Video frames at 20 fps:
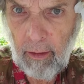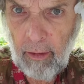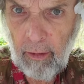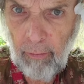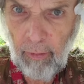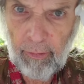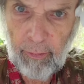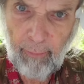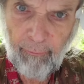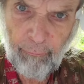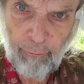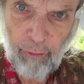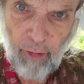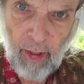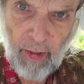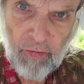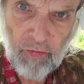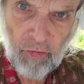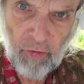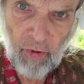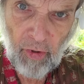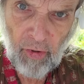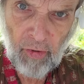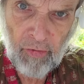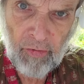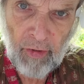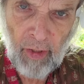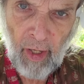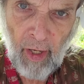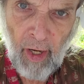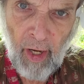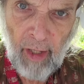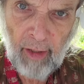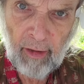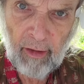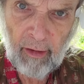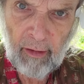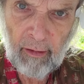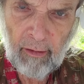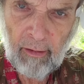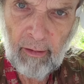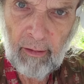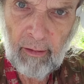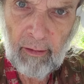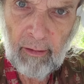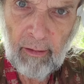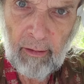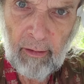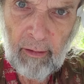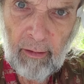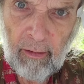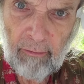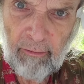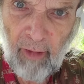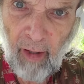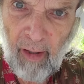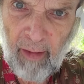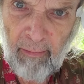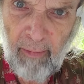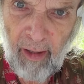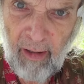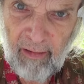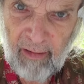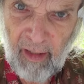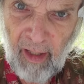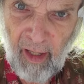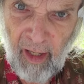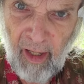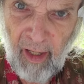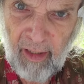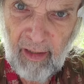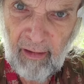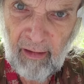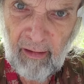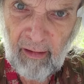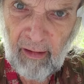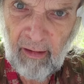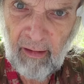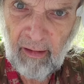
You want some French cognac? Grand Marnier?